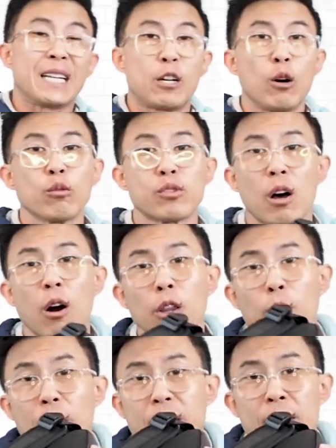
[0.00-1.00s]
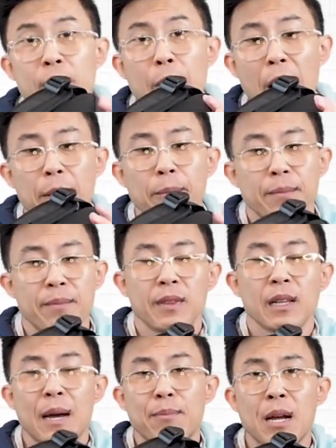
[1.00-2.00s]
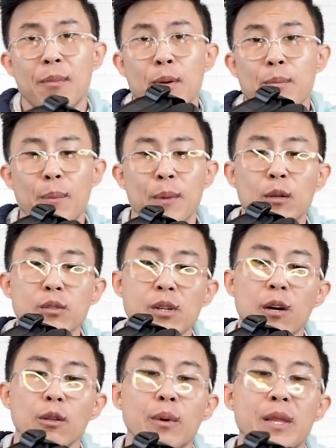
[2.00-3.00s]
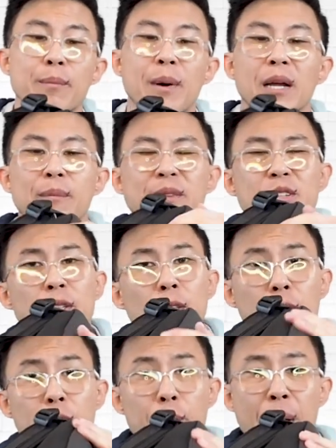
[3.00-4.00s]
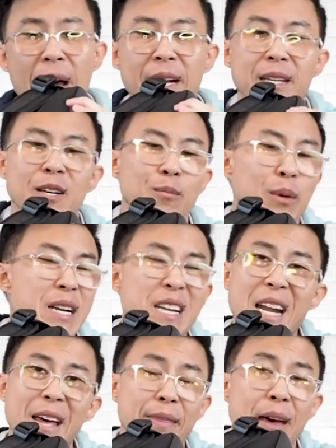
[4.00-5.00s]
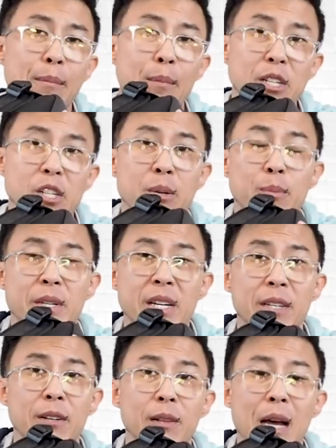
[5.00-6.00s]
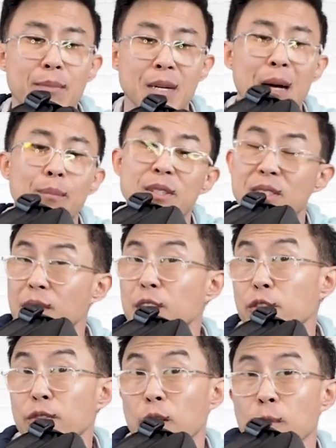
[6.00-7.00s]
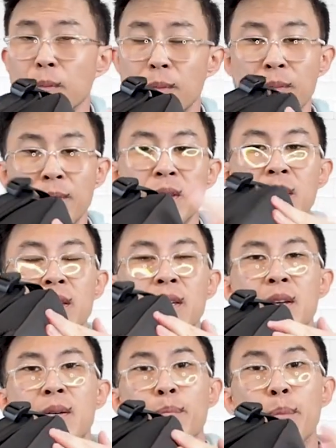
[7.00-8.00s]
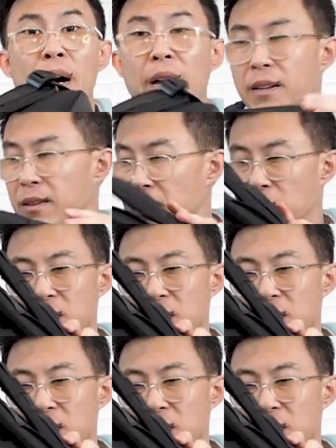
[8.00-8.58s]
it goes all the way to the bottom. Laptop compartment goes all the way to the bottom. There's a little padding here, but not that much to protect your laptop. It's a little foam, but you